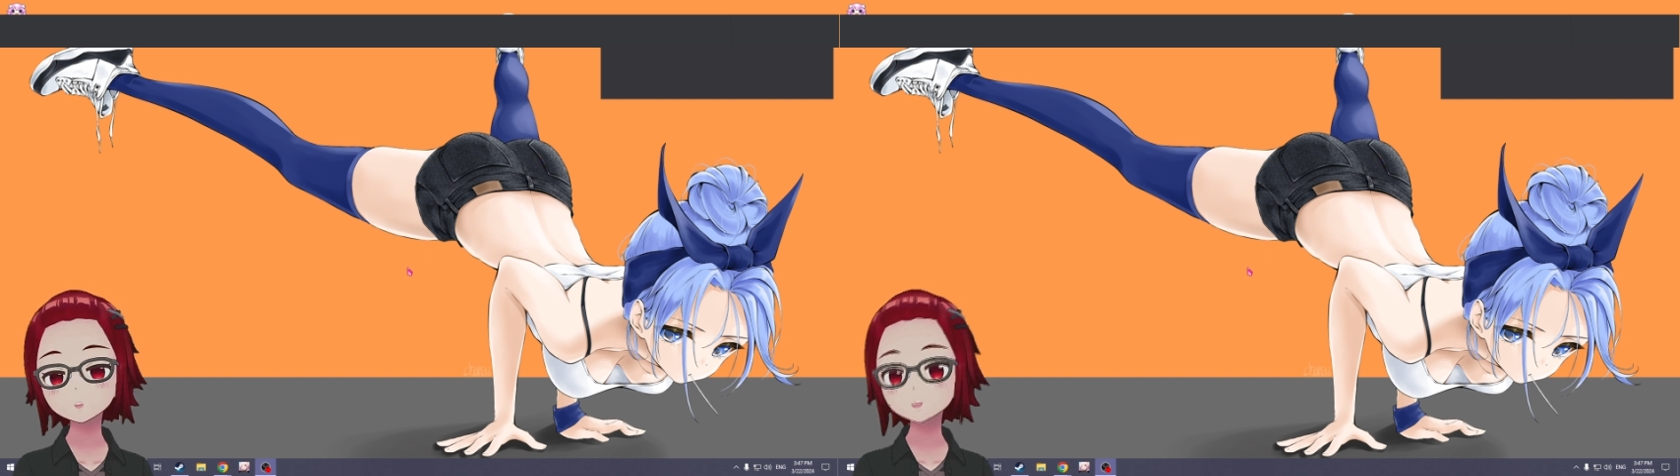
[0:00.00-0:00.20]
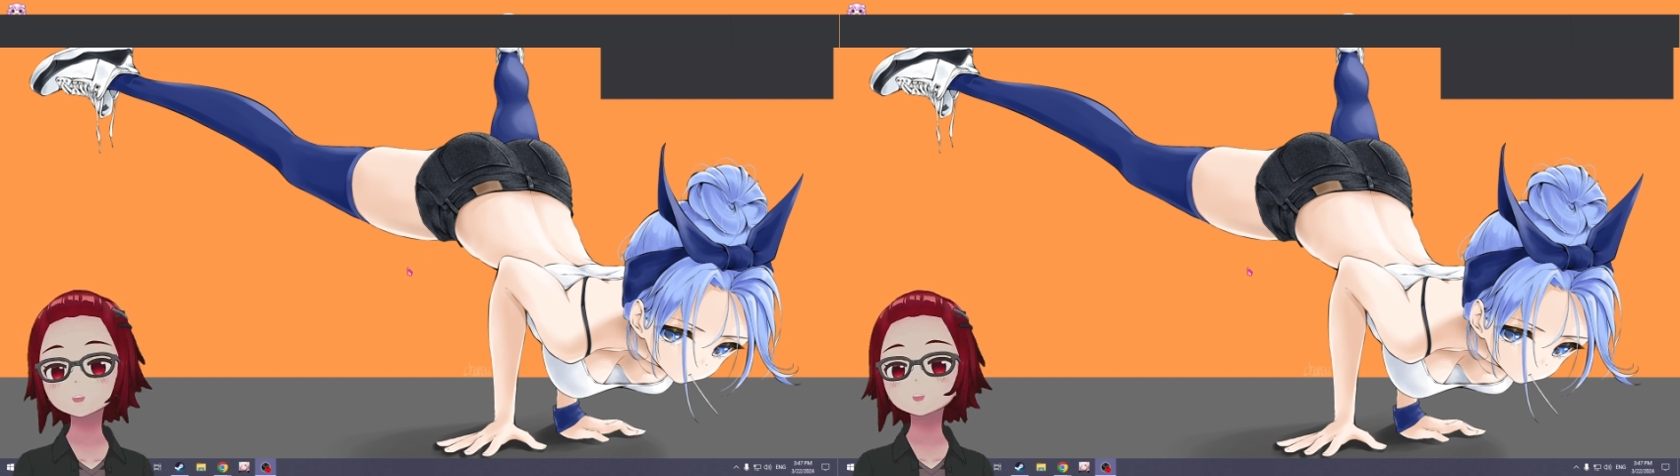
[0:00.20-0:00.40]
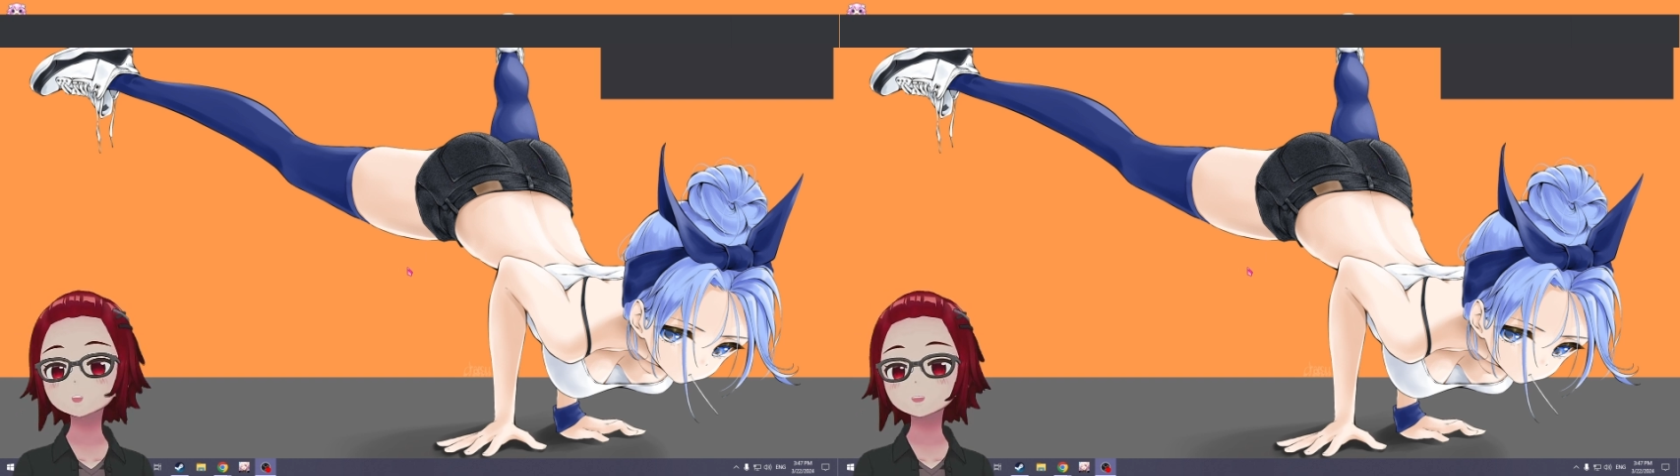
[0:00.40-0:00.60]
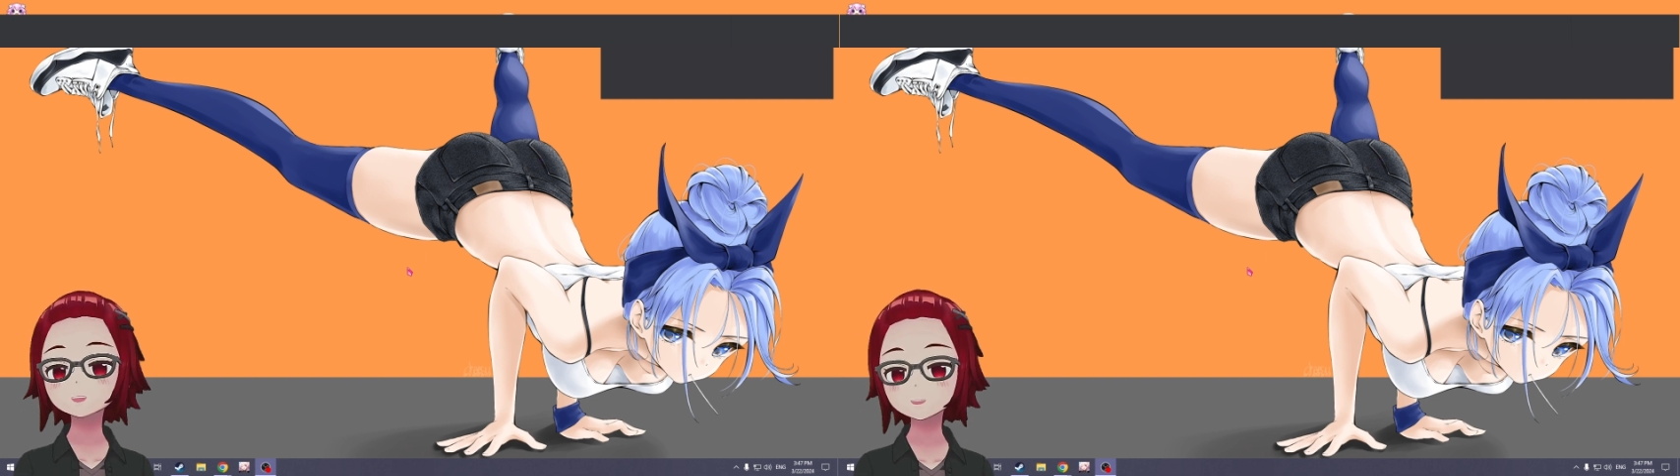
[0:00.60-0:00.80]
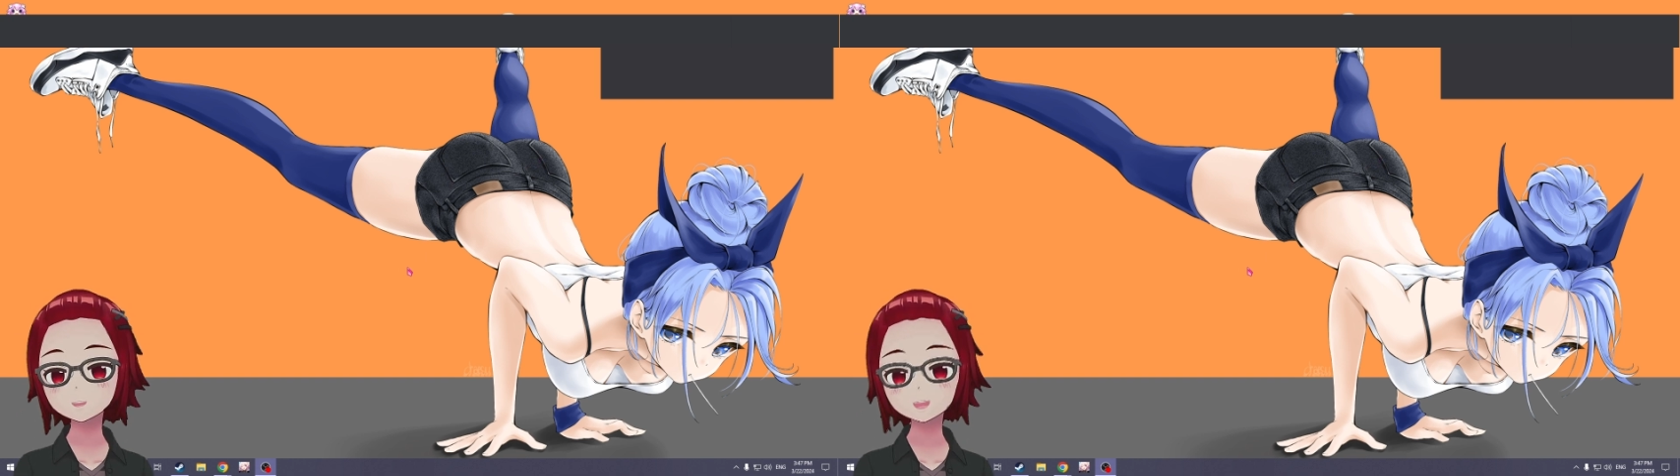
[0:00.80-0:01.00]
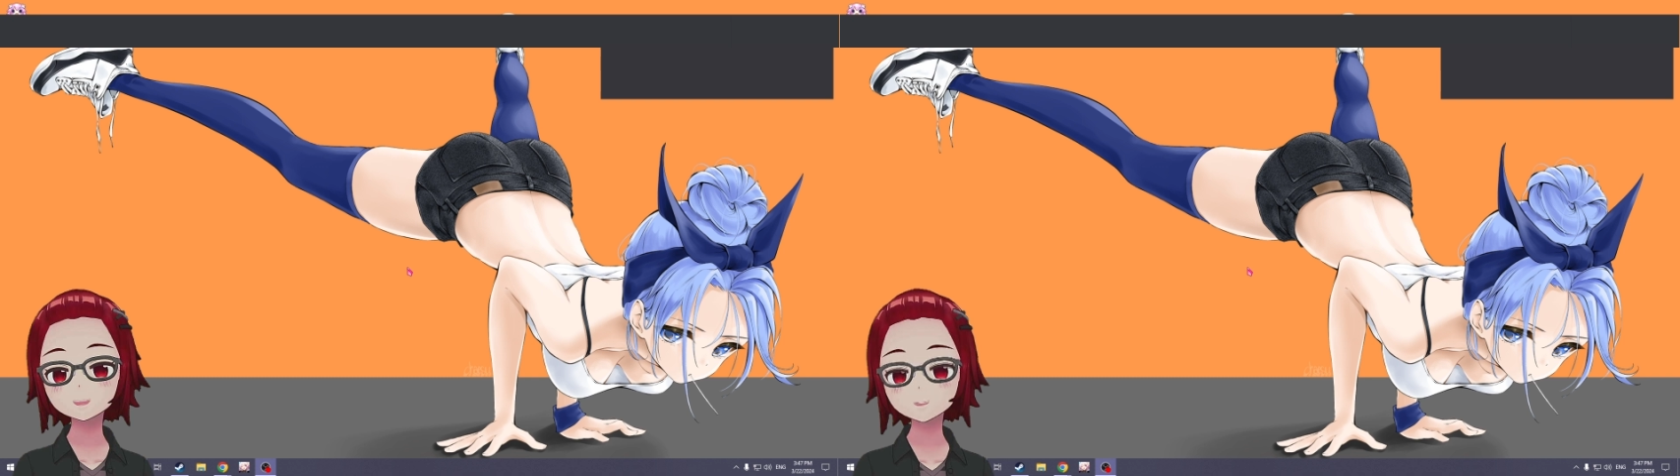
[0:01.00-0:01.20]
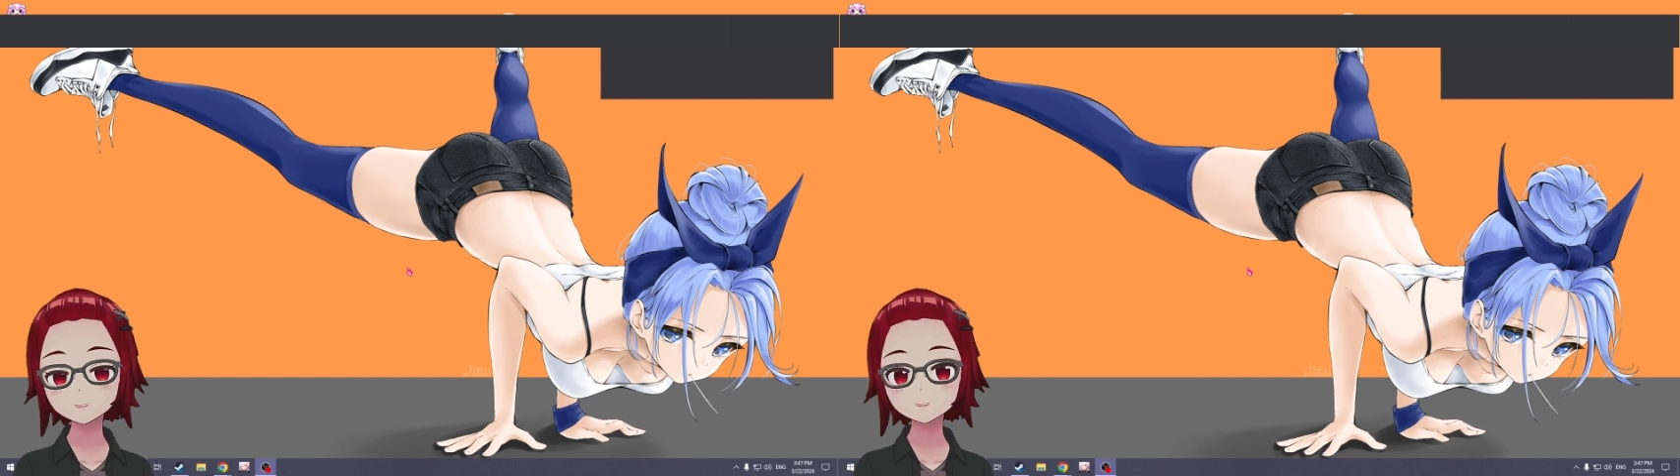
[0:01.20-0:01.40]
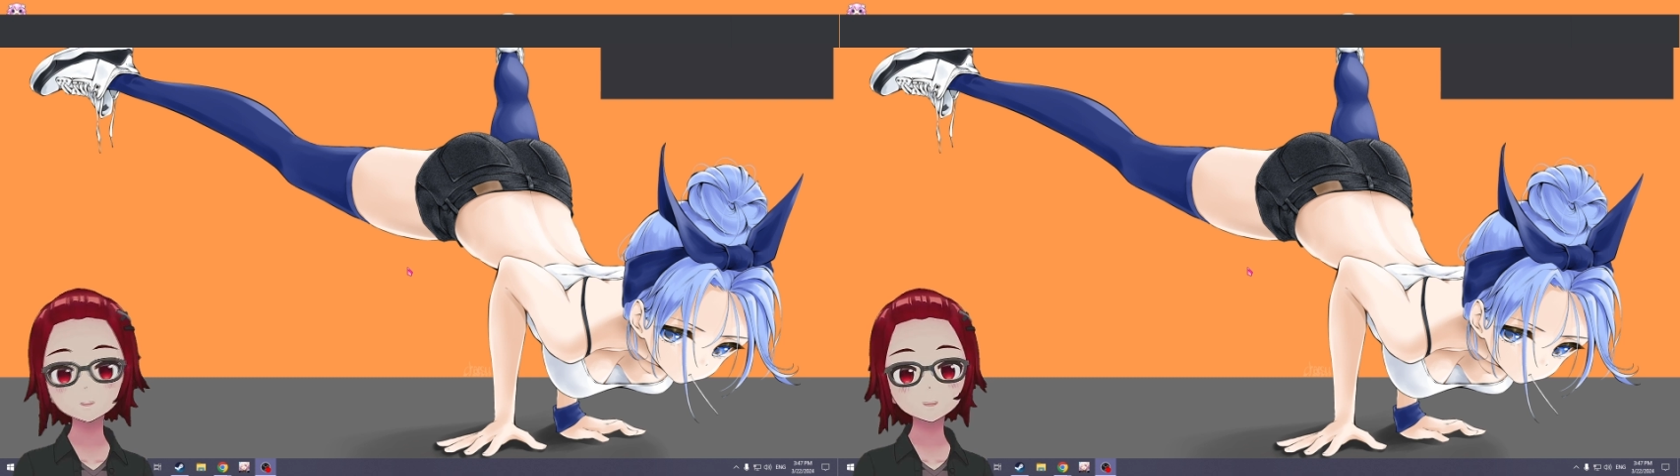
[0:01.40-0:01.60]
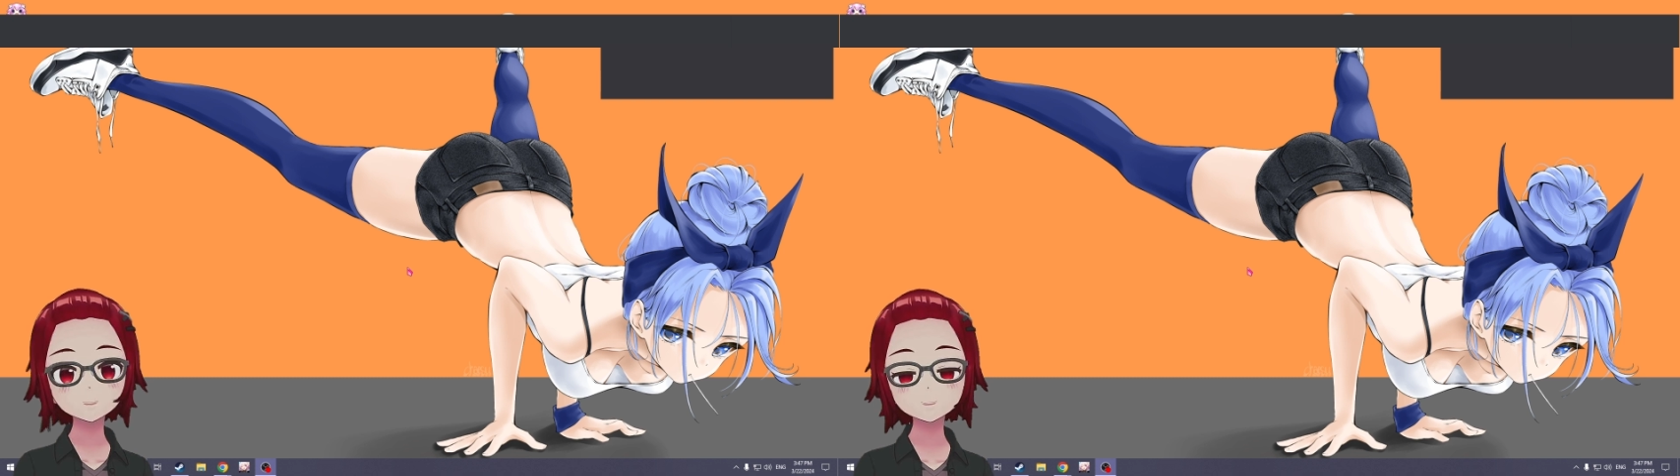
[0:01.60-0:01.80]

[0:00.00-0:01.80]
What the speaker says: good. He's a master at